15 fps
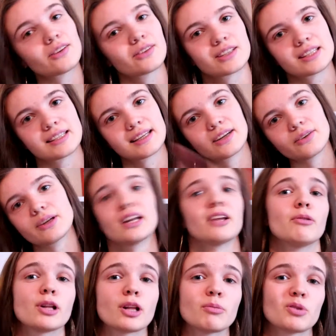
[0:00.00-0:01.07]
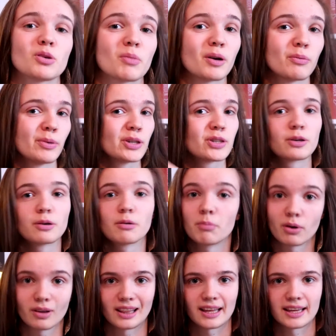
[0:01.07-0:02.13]
this is Ingrid and welcome to my
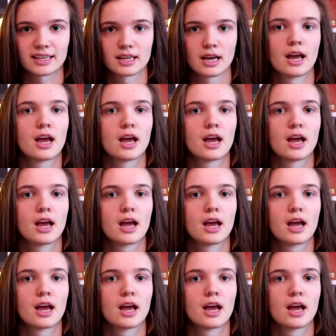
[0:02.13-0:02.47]
WinterBookLand.